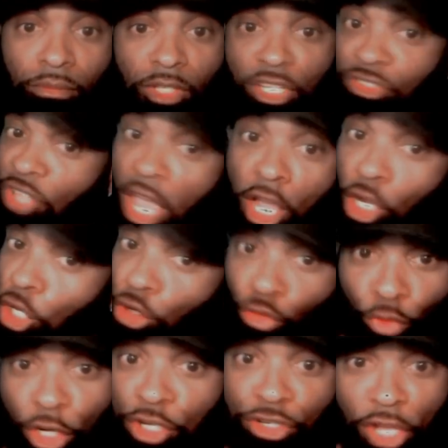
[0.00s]
Cause that, cause
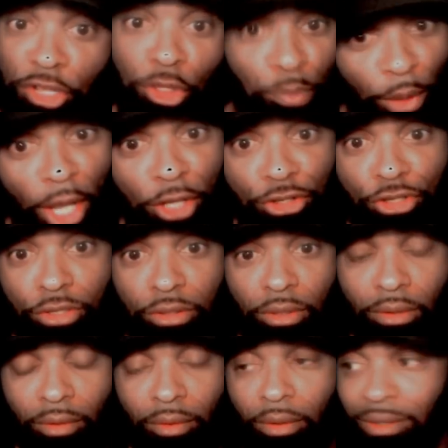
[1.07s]
Regis ain't the best.
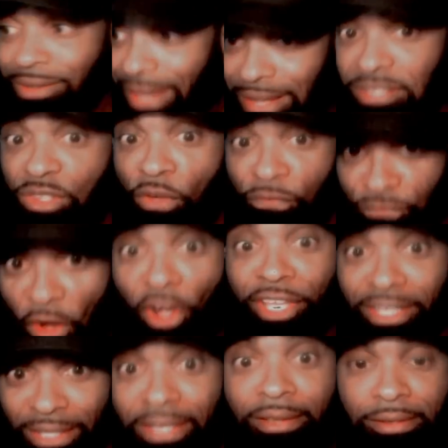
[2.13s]
Yes, the fuck
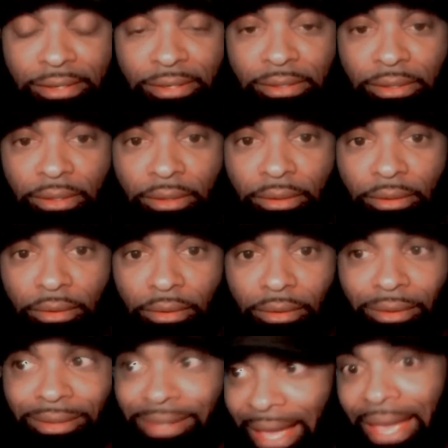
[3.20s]
he is.
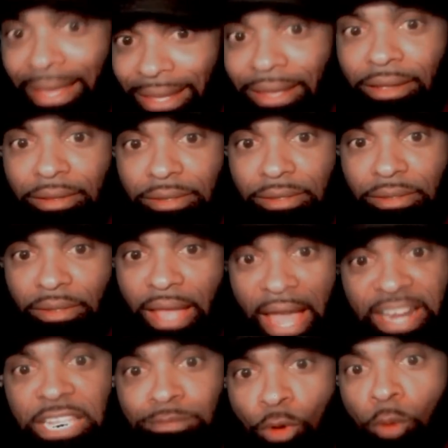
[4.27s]
Yeah, he is.
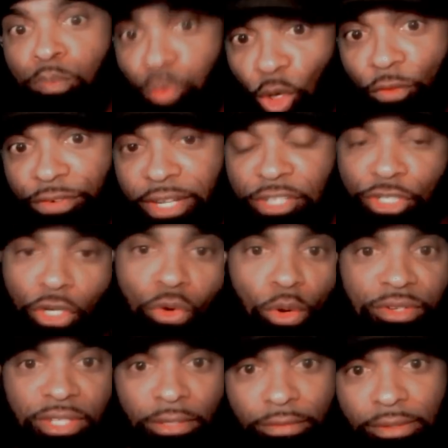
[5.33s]
And he's more proven than
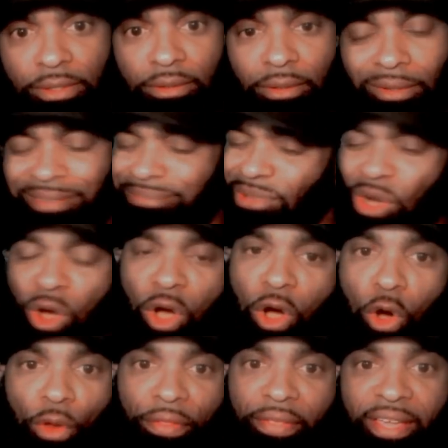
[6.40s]
Shakur Stevenson.
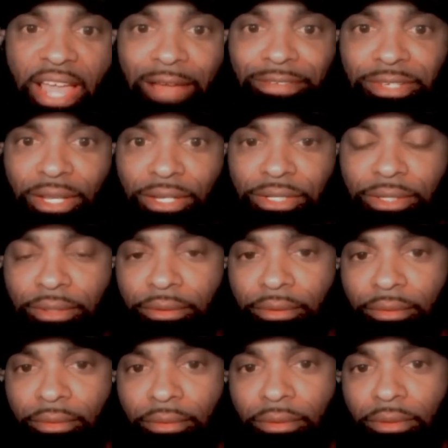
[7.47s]
Whole other conversation.
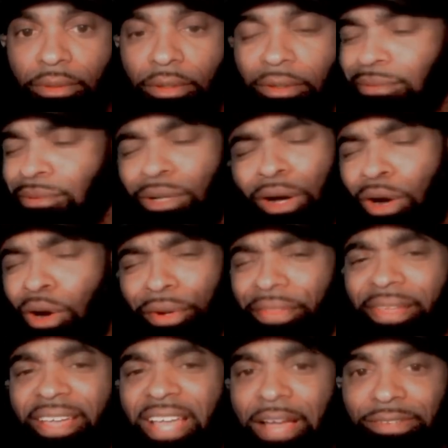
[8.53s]
Whole
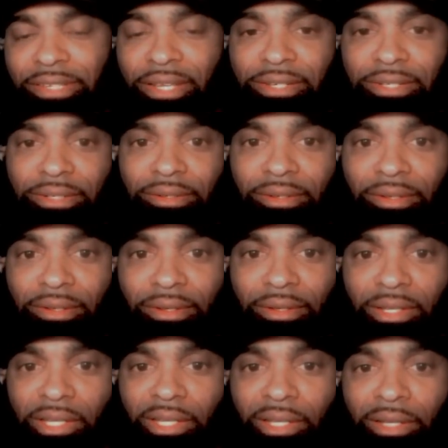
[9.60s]
other conversation.
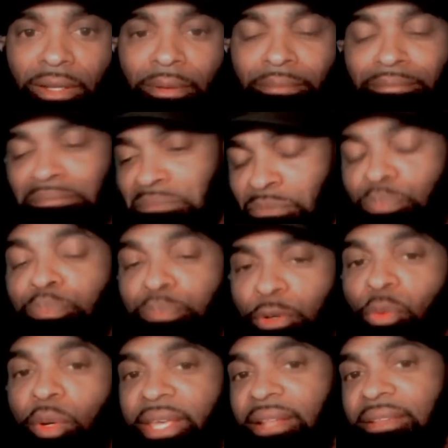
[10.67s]
But
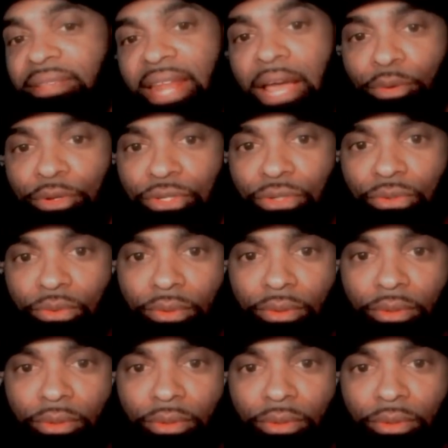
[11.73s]
we'll get to that one too.